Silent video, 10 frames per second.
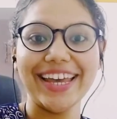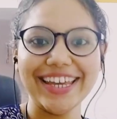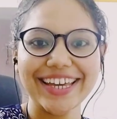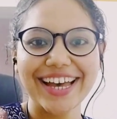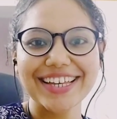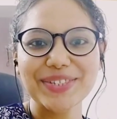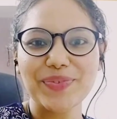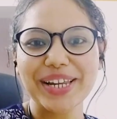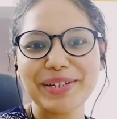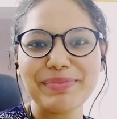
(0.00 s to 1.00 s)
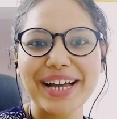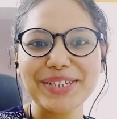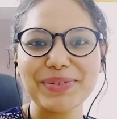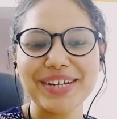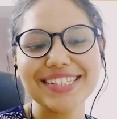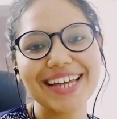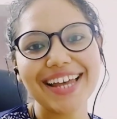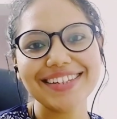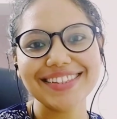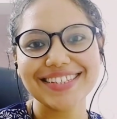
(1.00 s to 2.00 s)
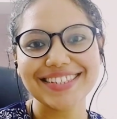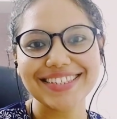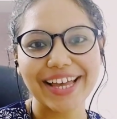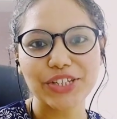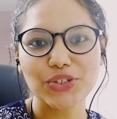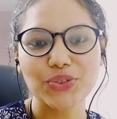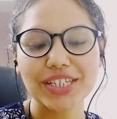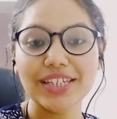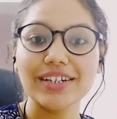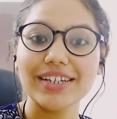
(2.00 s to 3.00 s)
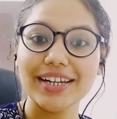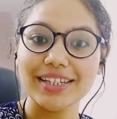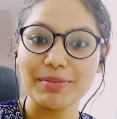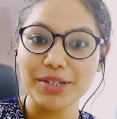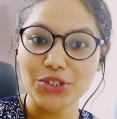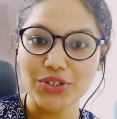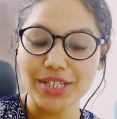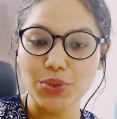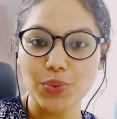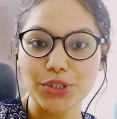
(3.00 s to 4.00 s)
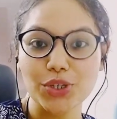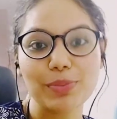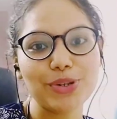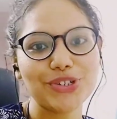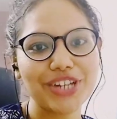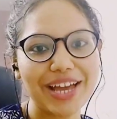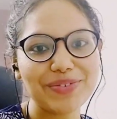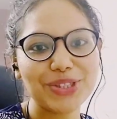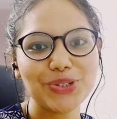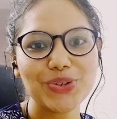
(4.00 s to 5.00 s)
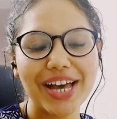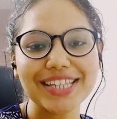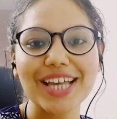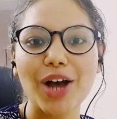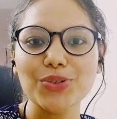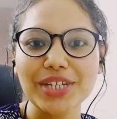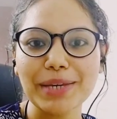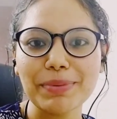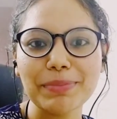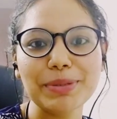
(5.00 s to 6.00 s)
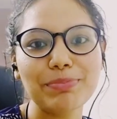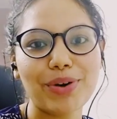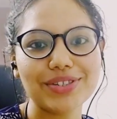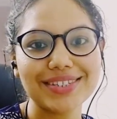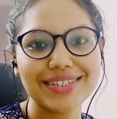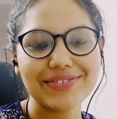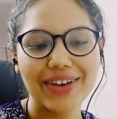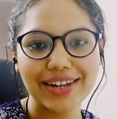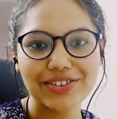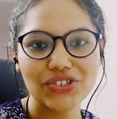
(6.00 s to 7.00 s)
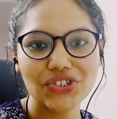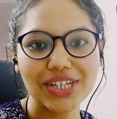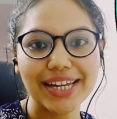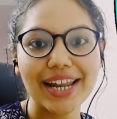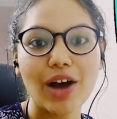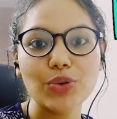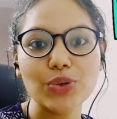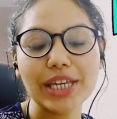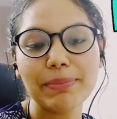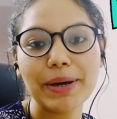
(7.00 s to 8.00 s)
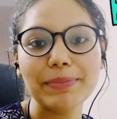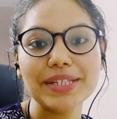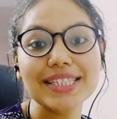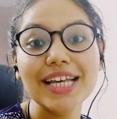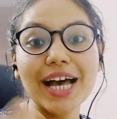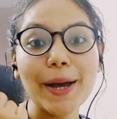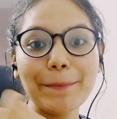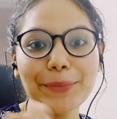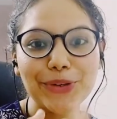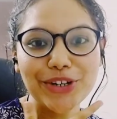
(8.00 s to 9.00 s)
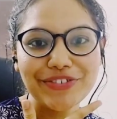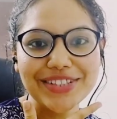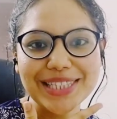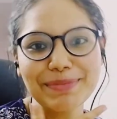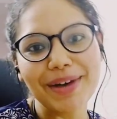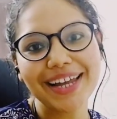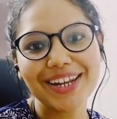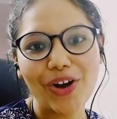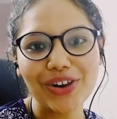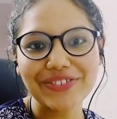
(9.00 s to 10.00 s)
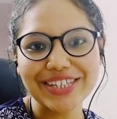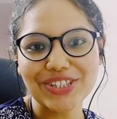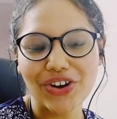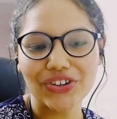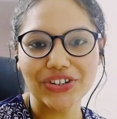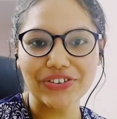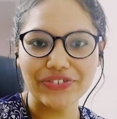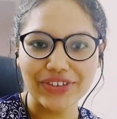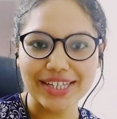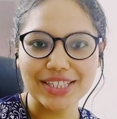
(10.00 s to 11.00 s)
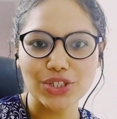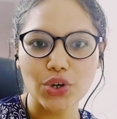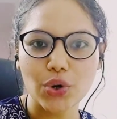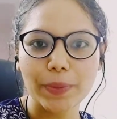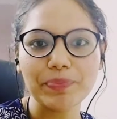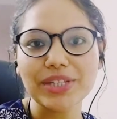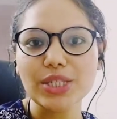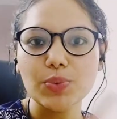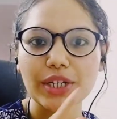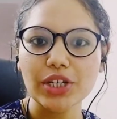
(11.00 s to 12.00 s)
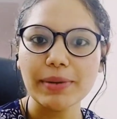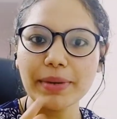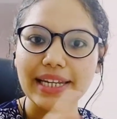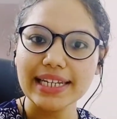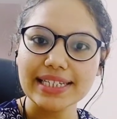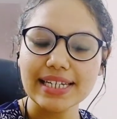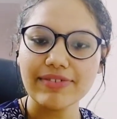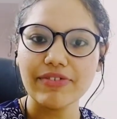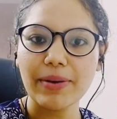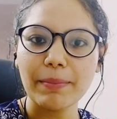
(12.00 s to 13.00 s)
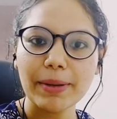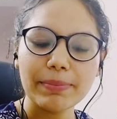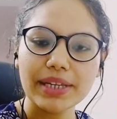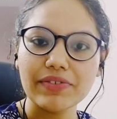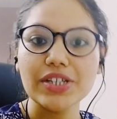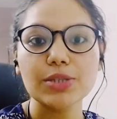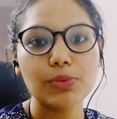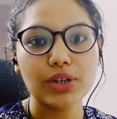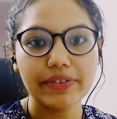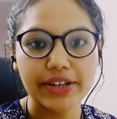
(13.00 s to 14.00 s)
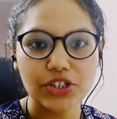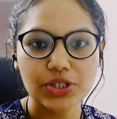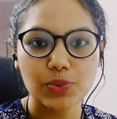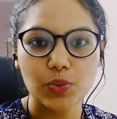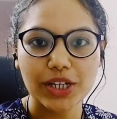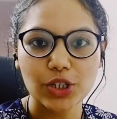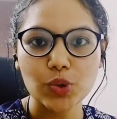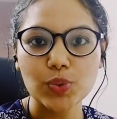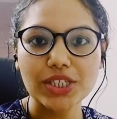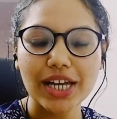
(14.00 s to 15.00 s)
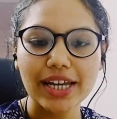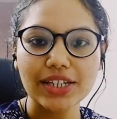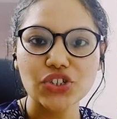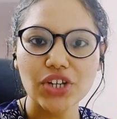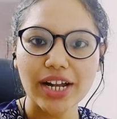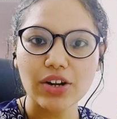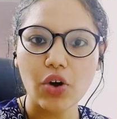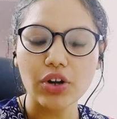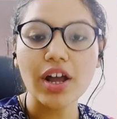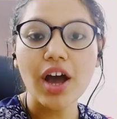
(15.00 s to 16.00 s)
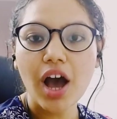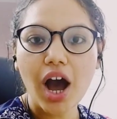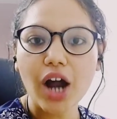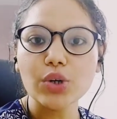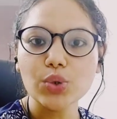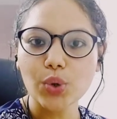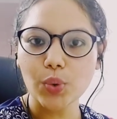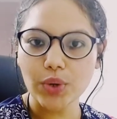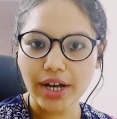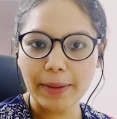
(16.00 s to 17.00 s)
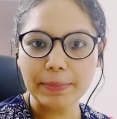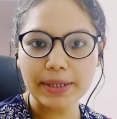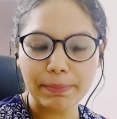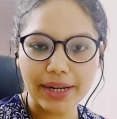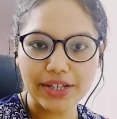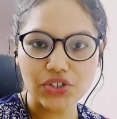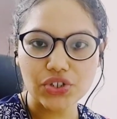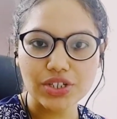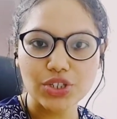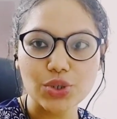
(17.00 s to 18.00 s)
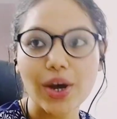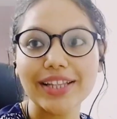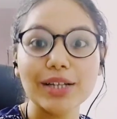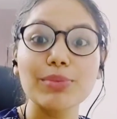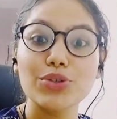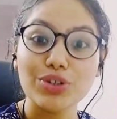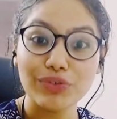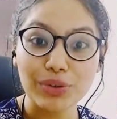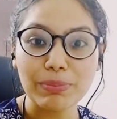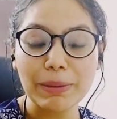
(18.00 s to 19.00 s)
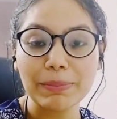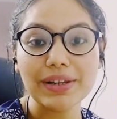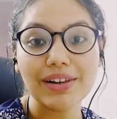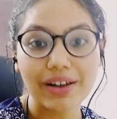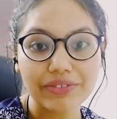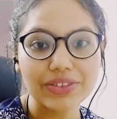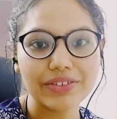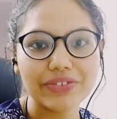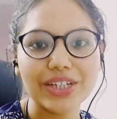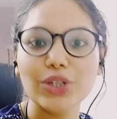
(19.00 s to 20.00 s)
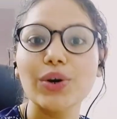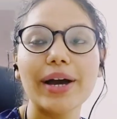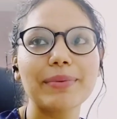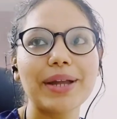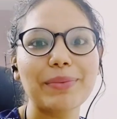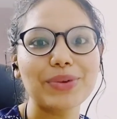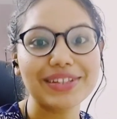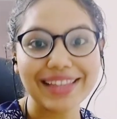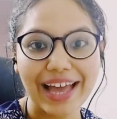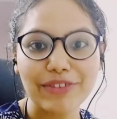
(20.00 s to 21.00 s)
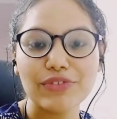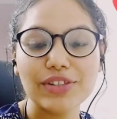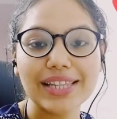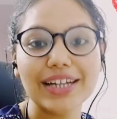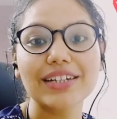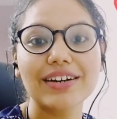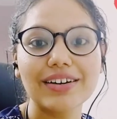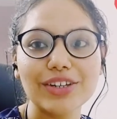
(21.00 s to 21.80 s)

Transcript: Hey guys, welcome back to my channel. This is Sai Jyoti here, and in my today's video I'm going to share with you guys how to keep up the positive energy and how to keep up this beautiful smile always on your face. So this video I'm connecting from my previous motivation video which I shared on how to overcome depression. So I think most of you people loved the video, and I'm really thankful that